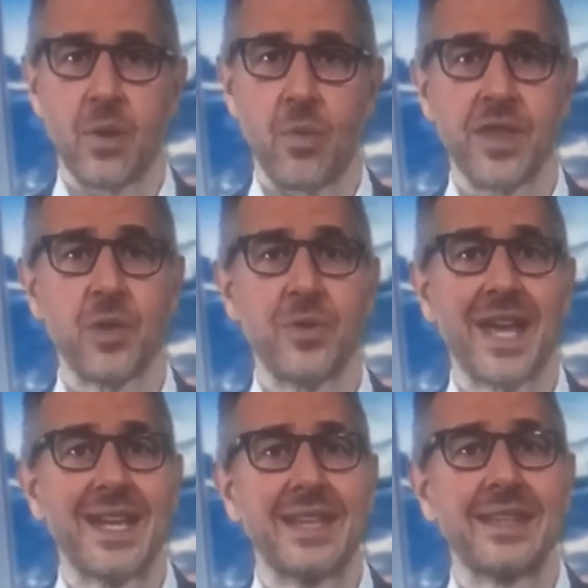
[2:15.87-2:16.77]
whether we
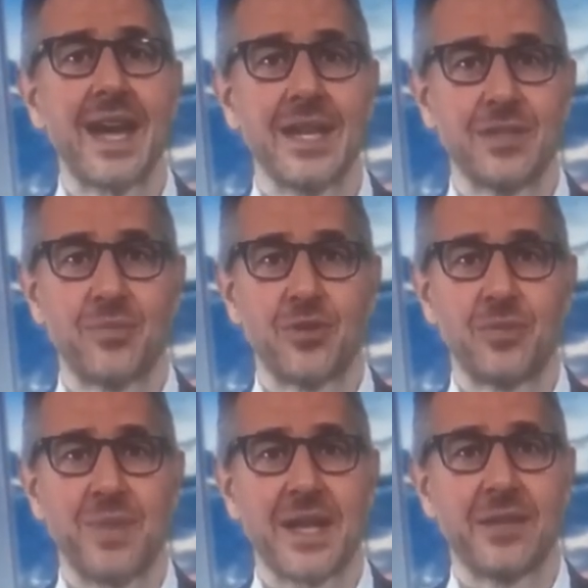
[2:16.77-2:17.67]
can entice
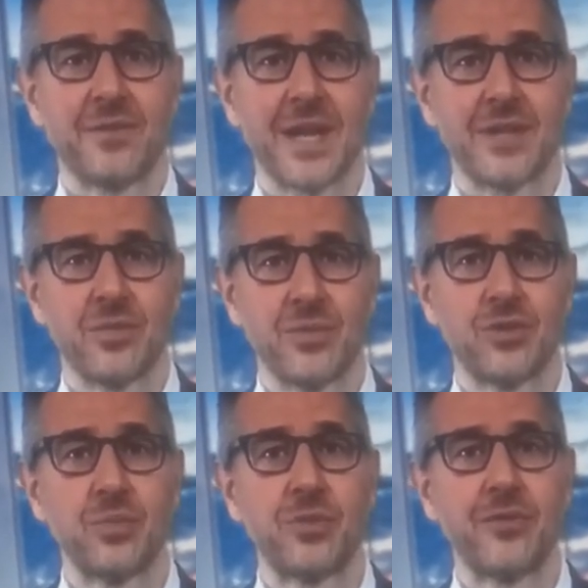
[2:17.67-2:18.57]
prospective customers
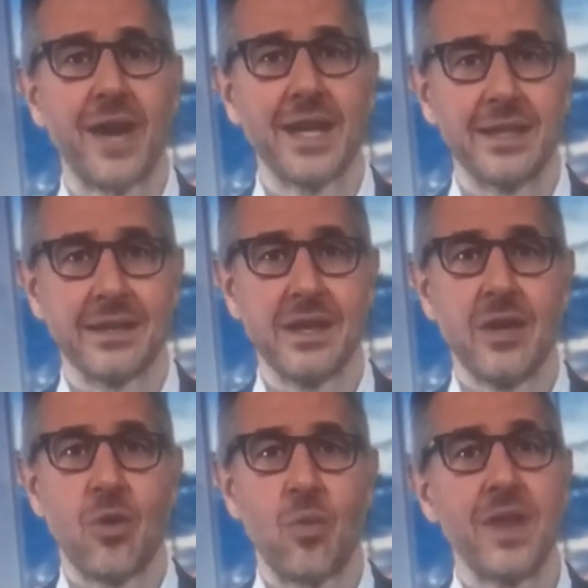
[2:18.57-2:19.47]
to provide it
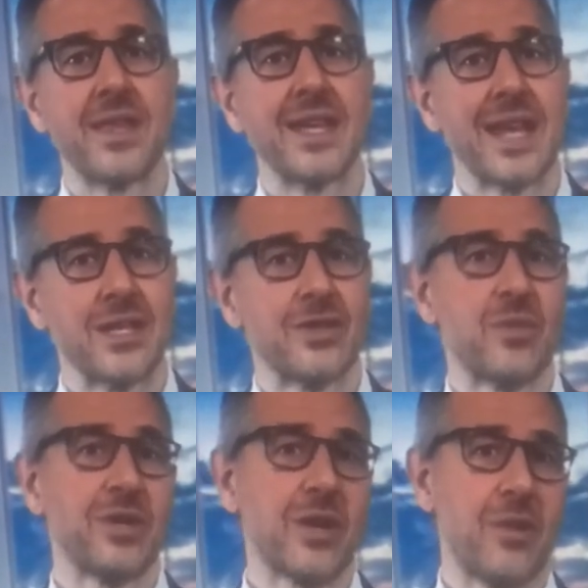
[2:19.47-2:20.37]
when they register
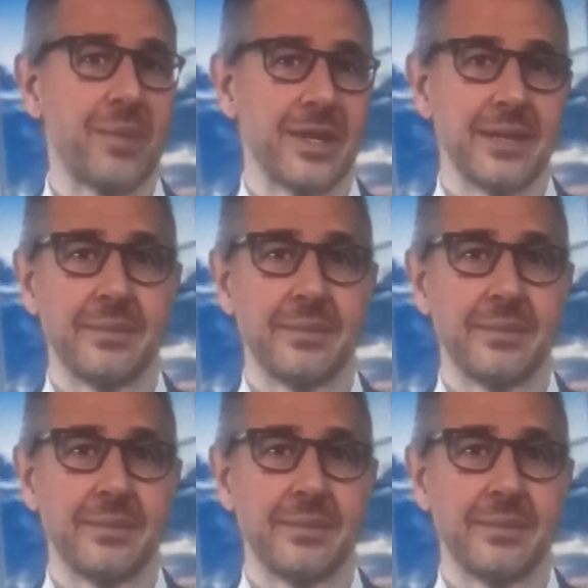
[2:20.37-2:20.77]
with the company.